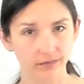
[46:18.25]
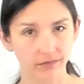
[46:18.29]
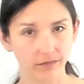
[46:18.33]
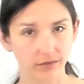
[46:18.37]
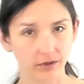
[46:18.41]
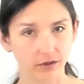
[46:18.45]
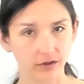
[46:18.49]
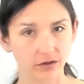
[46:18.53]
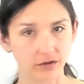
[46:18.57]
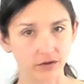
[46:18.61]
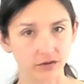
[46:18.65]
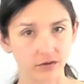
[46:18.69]

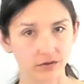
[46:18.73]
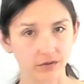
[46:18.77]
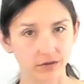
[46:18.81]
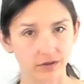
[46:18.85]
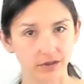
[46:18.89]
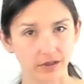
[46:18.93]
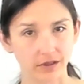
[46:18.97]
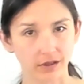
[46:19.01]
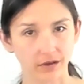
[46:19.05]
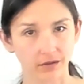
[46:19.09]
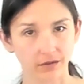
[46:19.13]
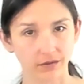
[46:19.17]
your true
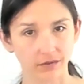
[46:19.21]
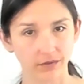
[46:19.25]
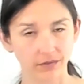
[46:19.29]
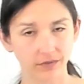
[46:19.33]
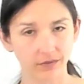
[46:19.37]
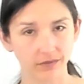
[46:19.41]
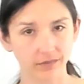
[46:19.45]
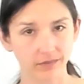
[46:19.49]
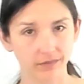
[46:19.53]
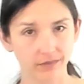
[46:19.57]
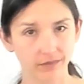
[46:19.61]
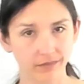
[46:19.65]
self.
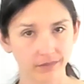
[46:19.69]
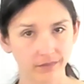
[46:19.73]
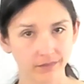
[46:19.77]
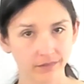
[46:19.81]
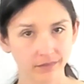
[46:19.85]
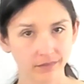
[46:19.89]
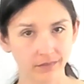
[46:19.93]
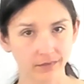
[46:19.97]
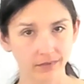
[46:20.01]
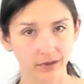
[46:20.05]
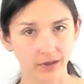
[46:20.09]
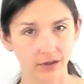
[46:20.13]

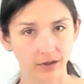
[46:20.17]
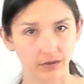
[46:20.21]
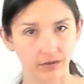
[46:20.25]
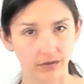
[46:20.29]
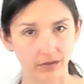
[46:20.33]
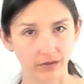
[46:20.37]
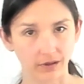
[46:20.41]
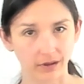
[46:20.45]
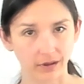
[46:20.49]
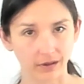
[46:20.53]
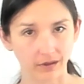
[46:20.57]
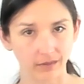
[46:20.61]
You
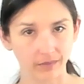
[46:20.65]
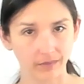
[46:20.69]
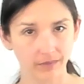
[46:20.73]
see.